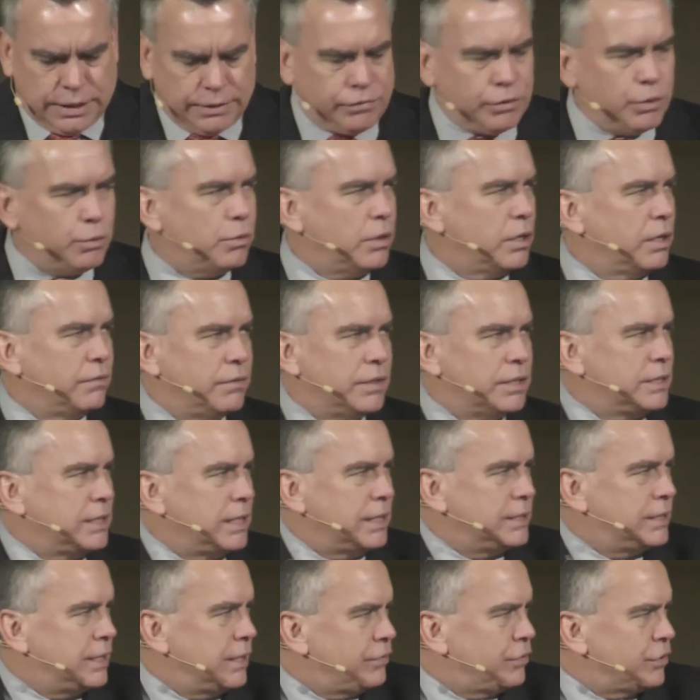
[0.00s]
Every one of us
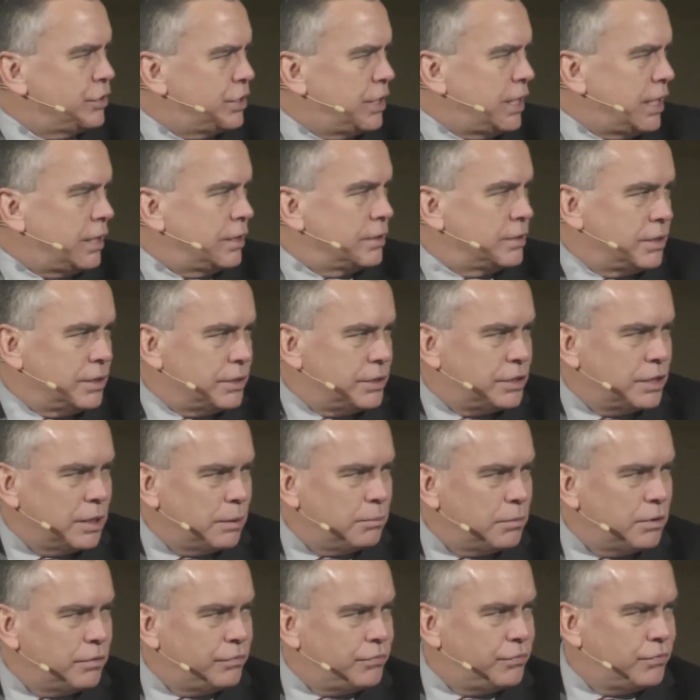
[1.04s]
has different challenges.
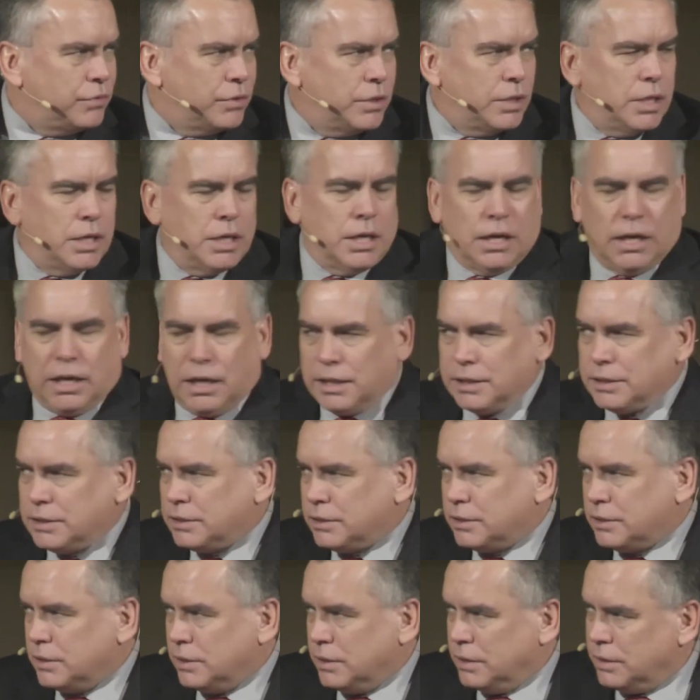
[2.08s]
Some of us,
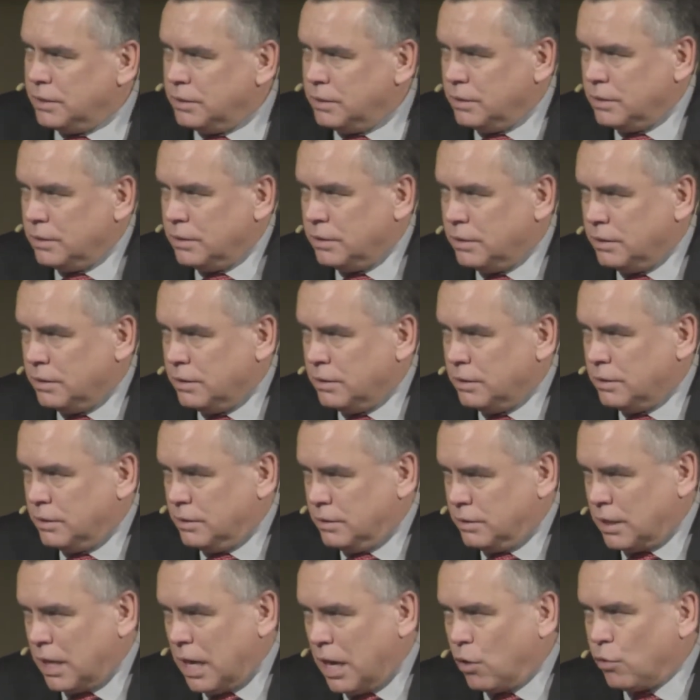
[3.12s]

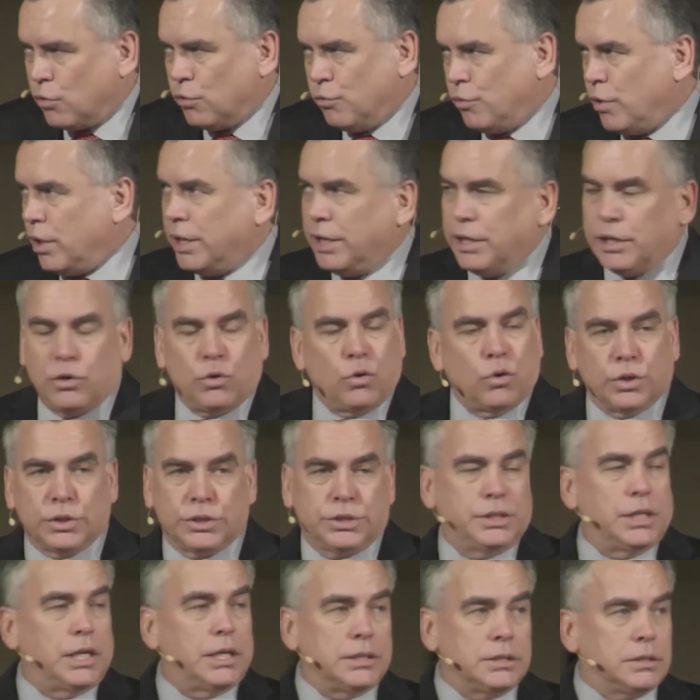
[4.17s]
our running
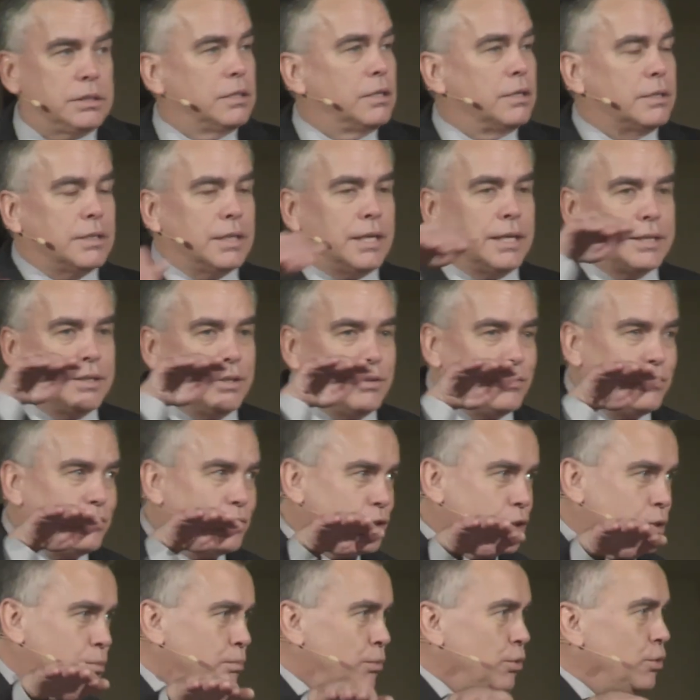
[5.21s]
course does look like a
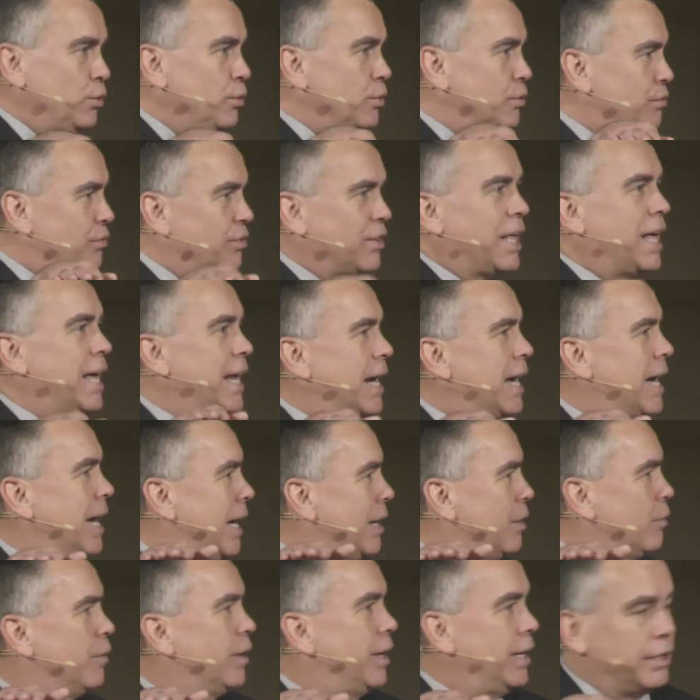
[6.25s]
smooth, flat
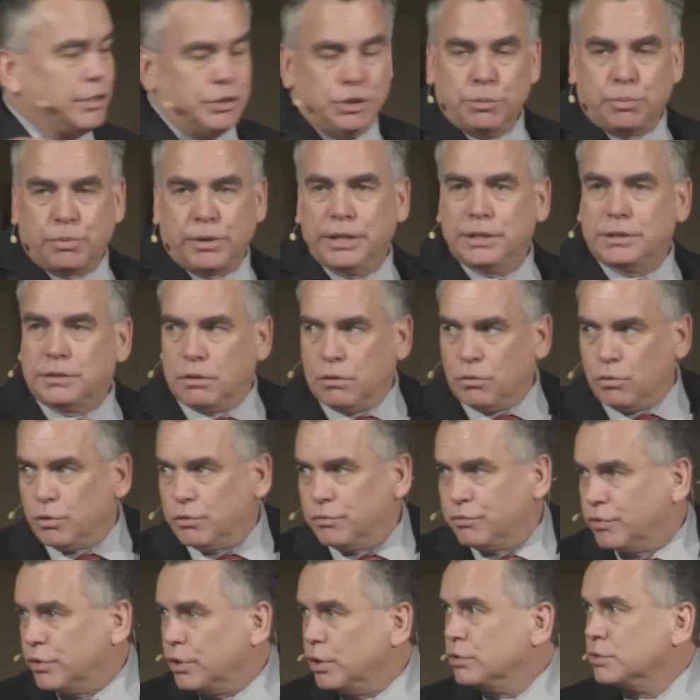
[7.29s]
highway, and you praise the
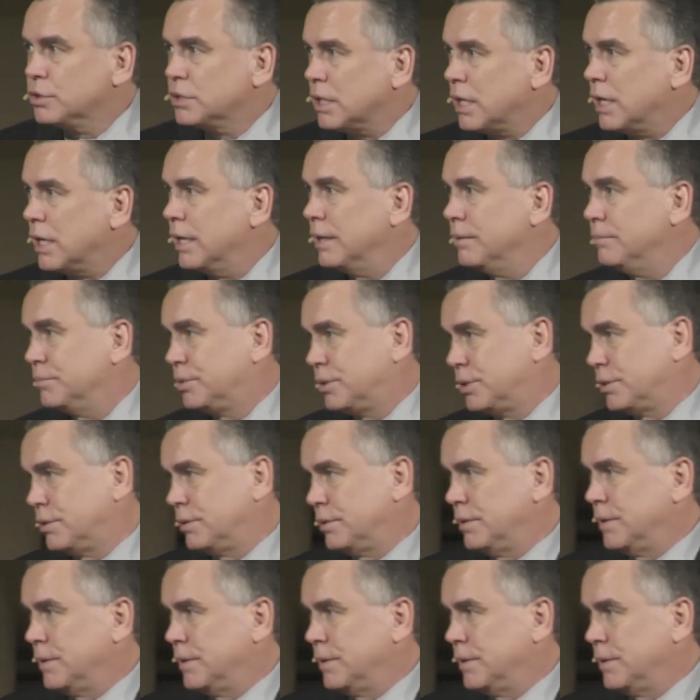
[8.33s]
Lord for those times.